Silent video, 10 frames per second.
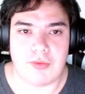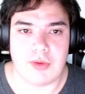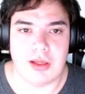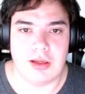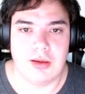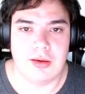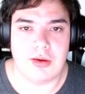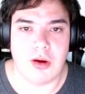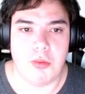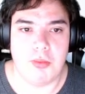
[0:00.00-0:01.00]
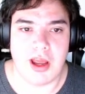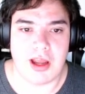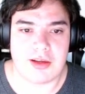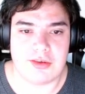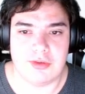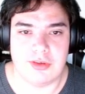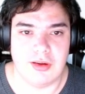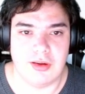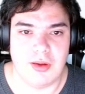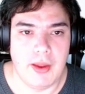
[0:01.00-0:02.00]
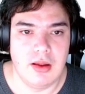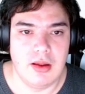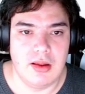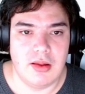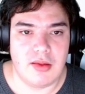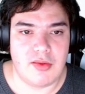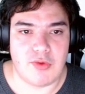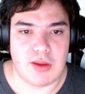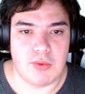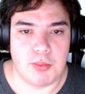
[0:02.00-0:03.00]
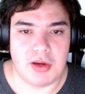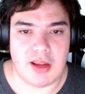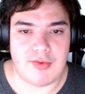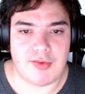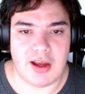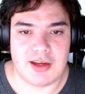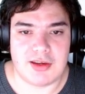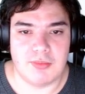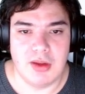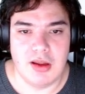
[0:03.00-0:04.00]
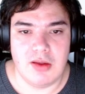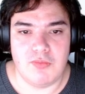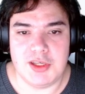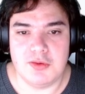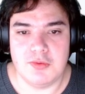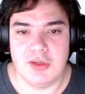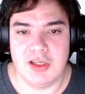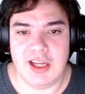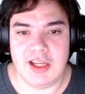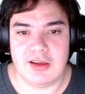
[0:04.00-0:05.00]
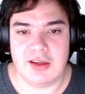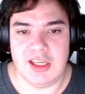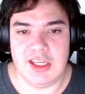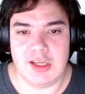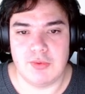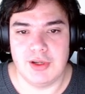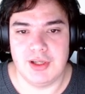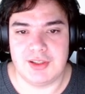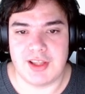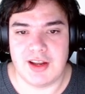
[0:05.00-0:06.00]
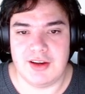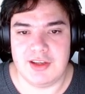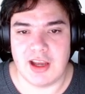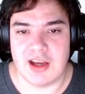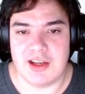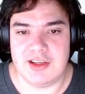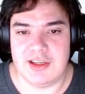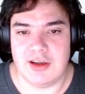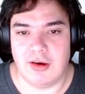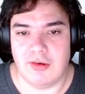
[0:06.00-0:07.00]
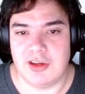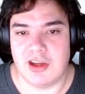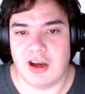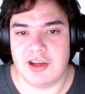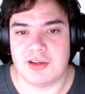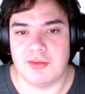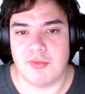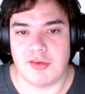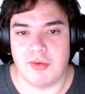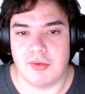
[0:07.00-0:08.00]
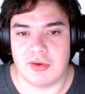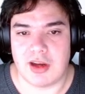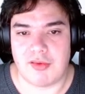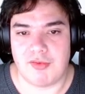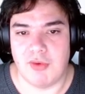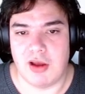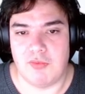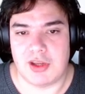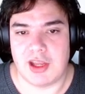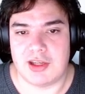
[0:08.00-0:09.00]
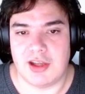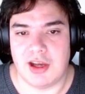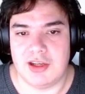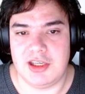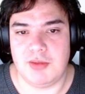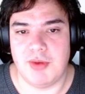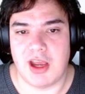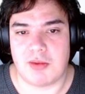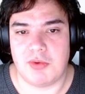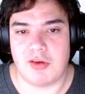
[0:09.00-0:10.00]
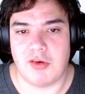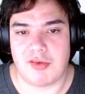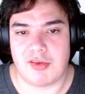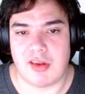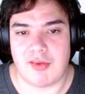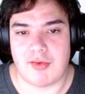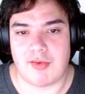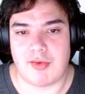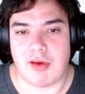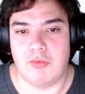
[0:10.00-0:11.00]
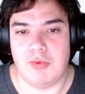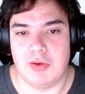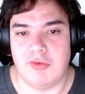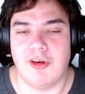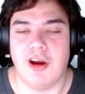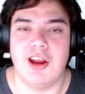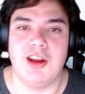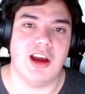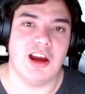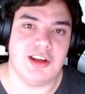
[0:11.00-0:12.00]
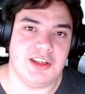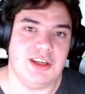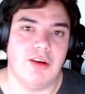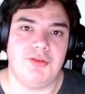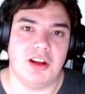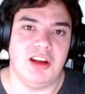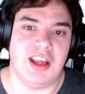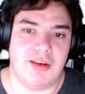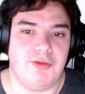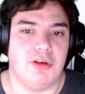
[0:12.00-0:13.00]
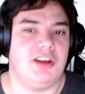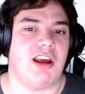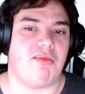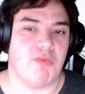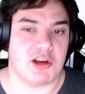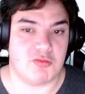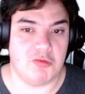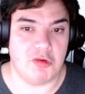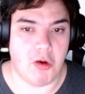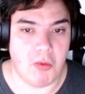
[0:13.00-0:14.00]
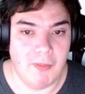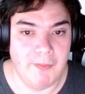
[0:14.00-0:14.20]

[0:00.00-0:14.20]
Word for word: we go back to the string replace item, we do link equal then the ID of the item. So that's why we get the ID back, because that is how we define the ID of the link for TextMesh Pro.